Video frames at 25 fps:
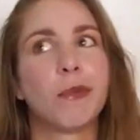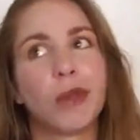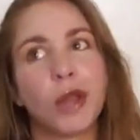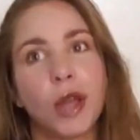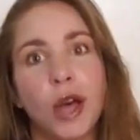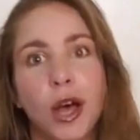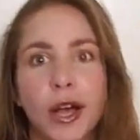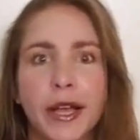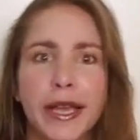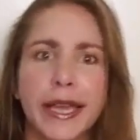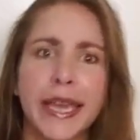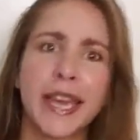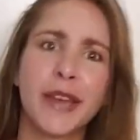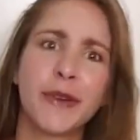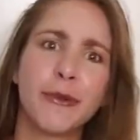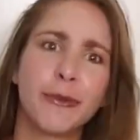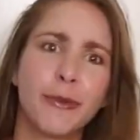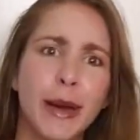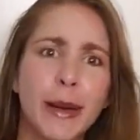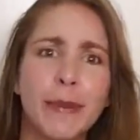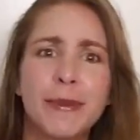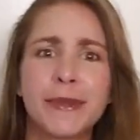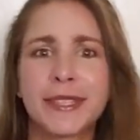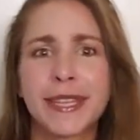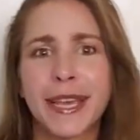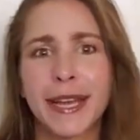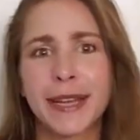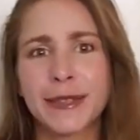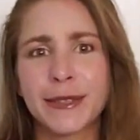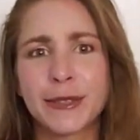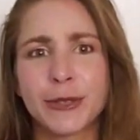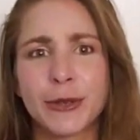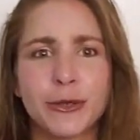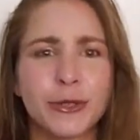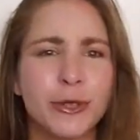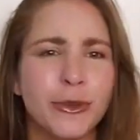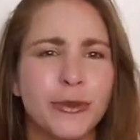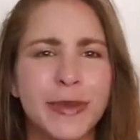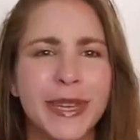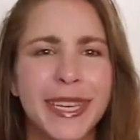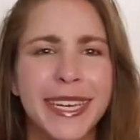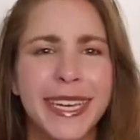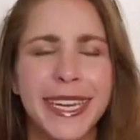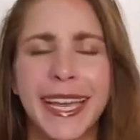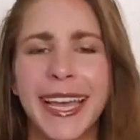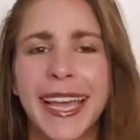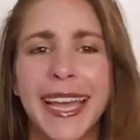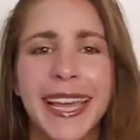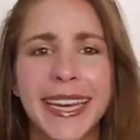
blogging, websites, social media,